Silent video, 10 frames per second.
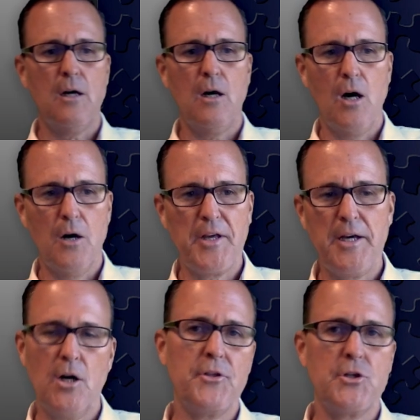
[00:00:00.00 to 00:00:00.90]
on the
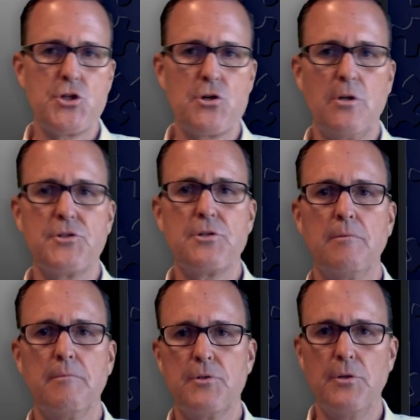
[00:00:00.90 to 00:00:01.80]
health insurance,
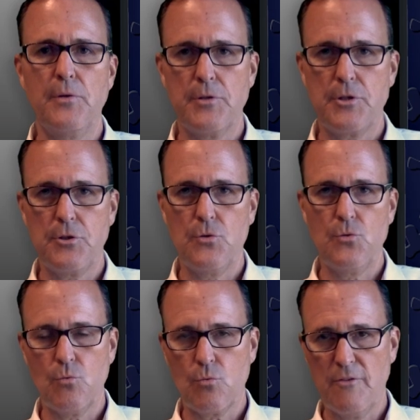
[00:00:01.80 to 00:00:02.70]

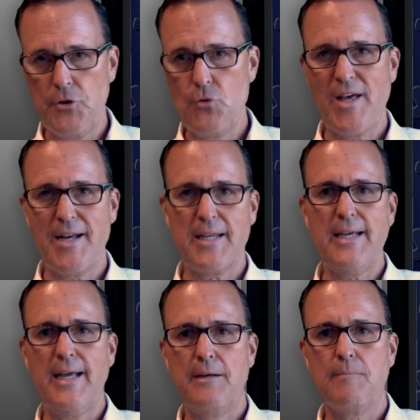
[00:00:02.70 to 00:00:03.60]
to review that
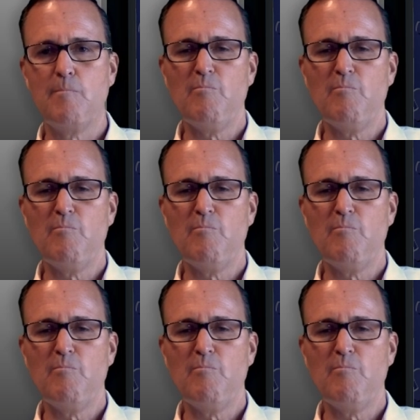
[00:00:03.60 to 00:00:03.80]
again,